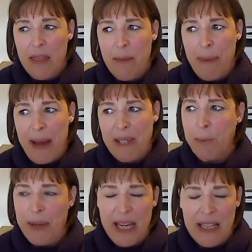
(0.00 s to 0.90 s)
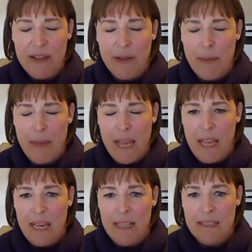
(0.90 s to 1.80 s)
The best bit for
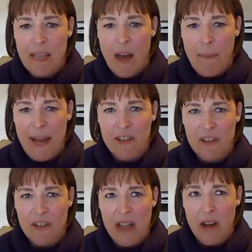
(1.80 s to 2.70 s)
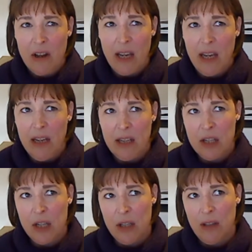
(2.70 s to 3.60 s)
me is that I'm actually looking
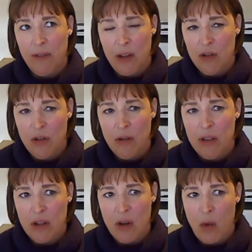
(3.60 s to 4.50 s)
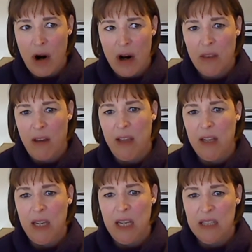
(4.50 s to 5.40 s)
to the future and doing work that I
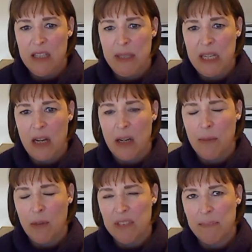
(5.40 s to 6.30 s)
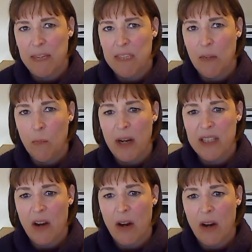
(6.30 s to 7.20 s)
think needs to be done. I'm not spending all my
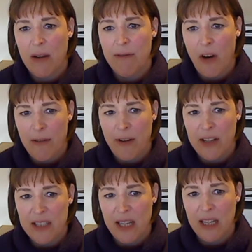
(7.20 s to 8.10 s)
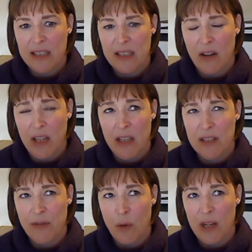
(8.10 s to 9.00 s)
time firefighting a site
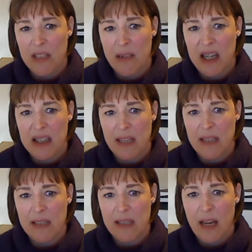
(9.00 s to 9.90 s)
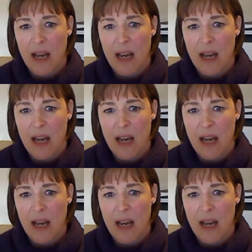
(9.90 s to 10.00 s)
that's falling to pieces.